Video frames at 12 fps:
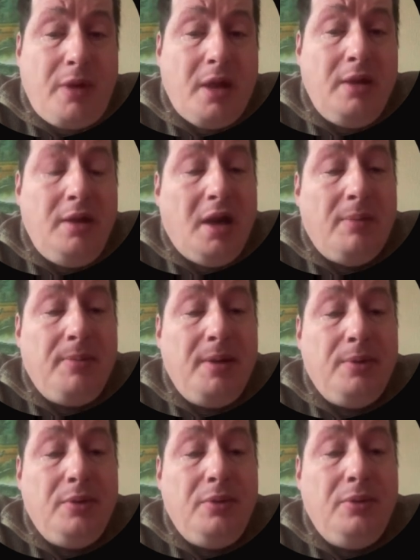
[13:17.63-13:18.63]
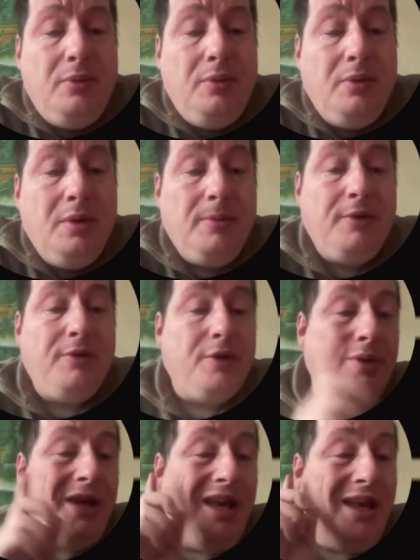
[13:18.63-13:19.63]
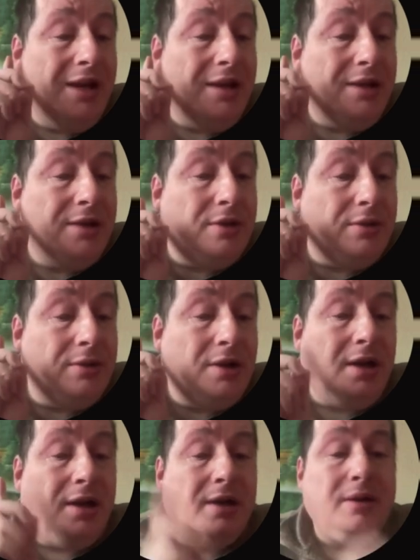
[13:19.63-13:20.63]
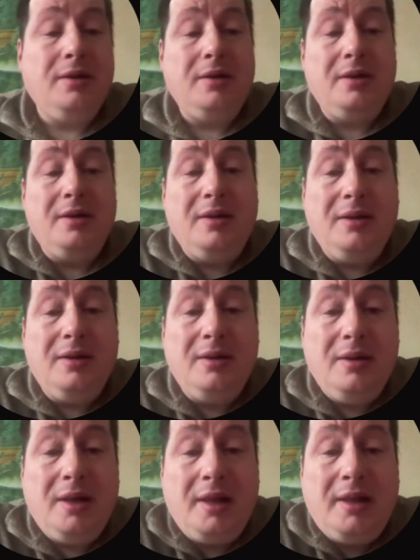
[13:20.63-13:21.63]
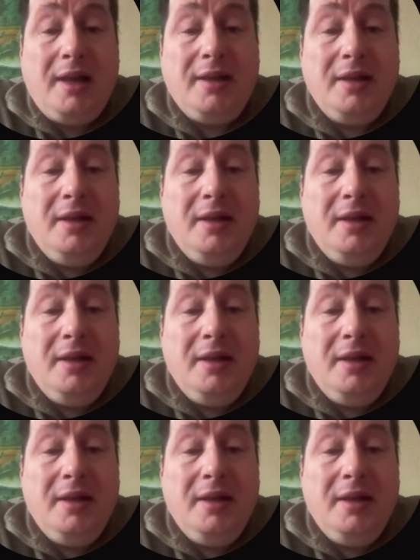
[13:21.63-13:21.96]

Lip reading: There are people who prefer to hear it, so they are like that.